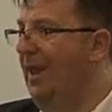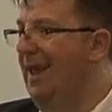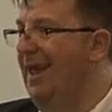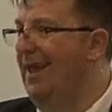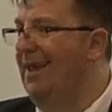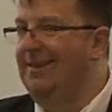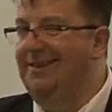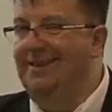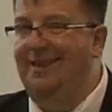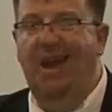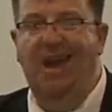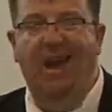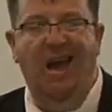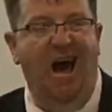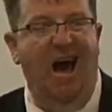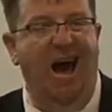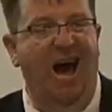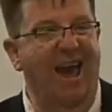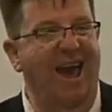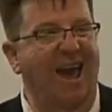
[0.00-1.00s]
They
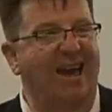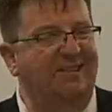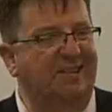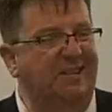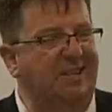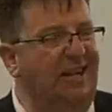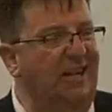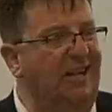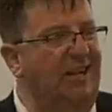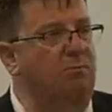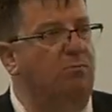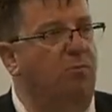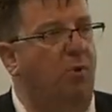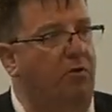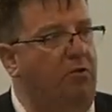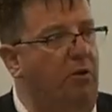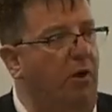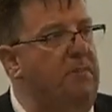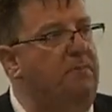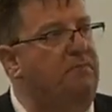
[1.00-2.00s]
are ethically,
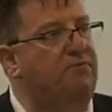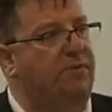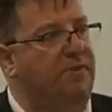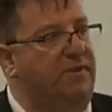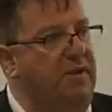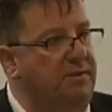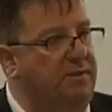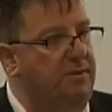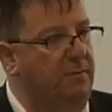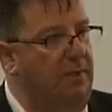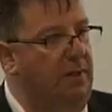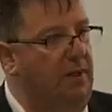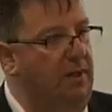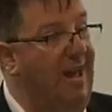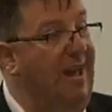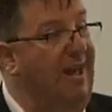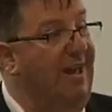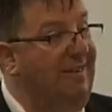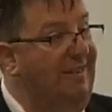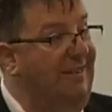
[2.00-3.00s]
morally predictable.
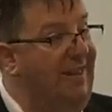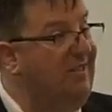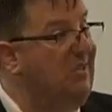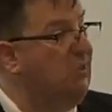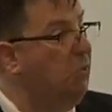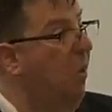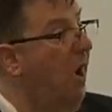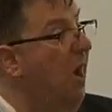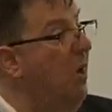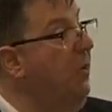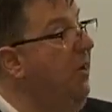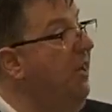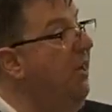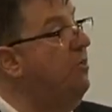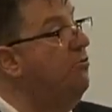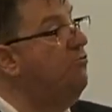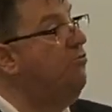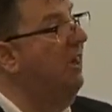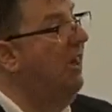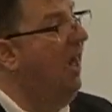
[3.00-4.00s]
That's why we can
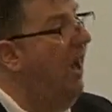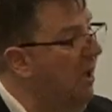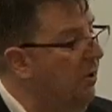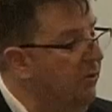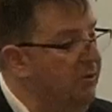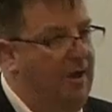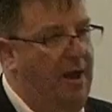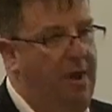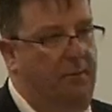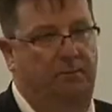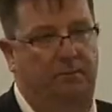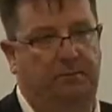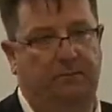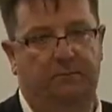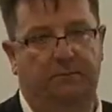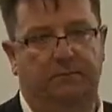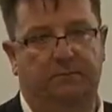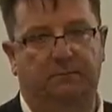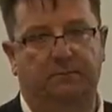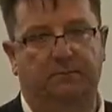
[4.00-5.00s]
rely on them,
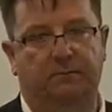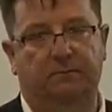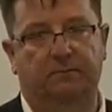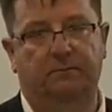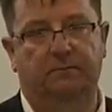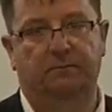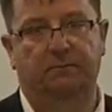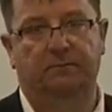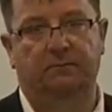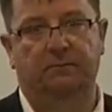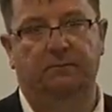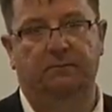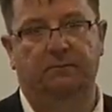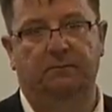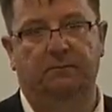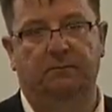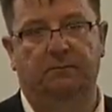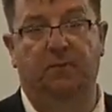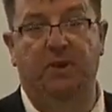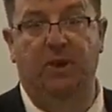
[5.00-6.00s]

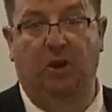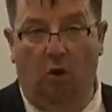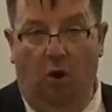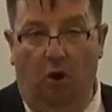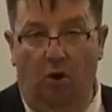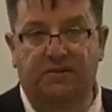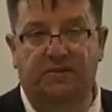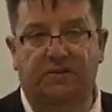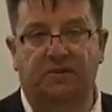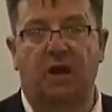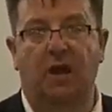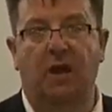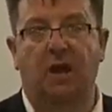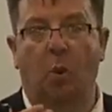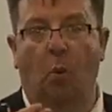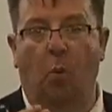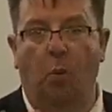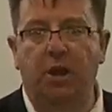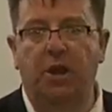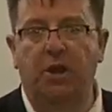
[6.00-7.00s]
because
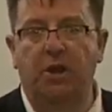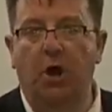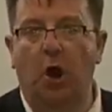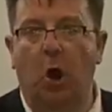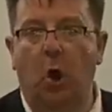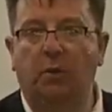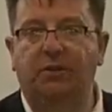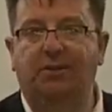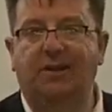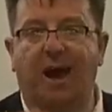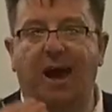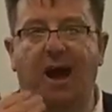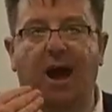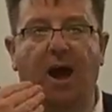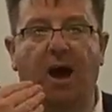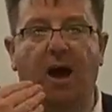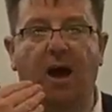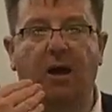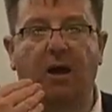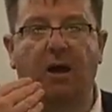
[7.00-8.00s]
we know their
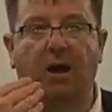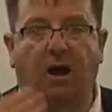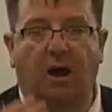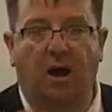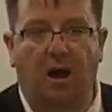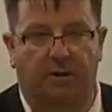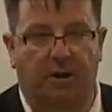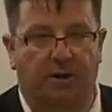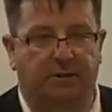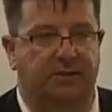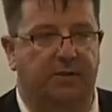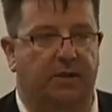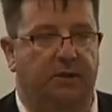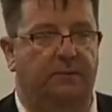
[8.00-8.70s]
character.